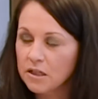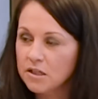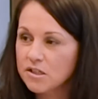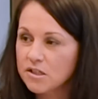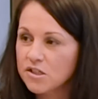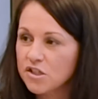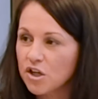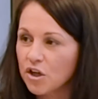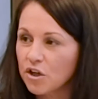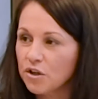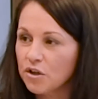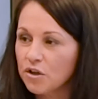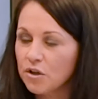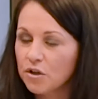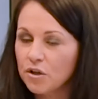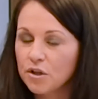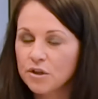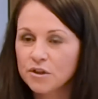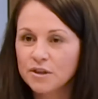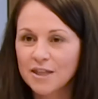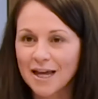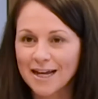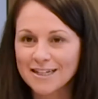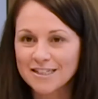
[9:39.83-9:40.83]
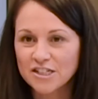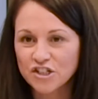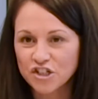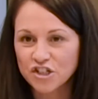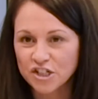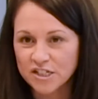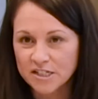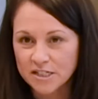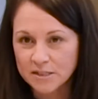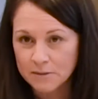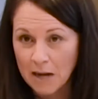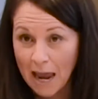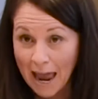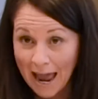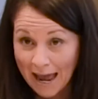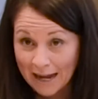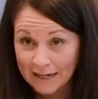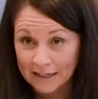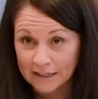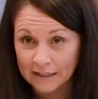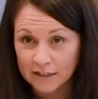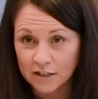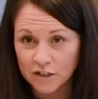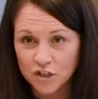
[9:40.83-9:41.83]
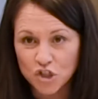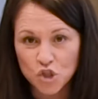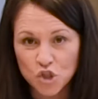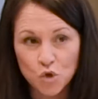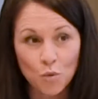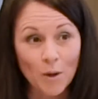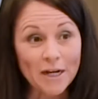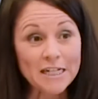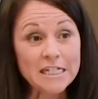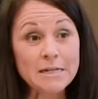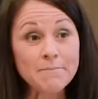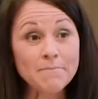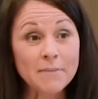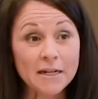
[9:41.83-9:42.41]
so that's just added 20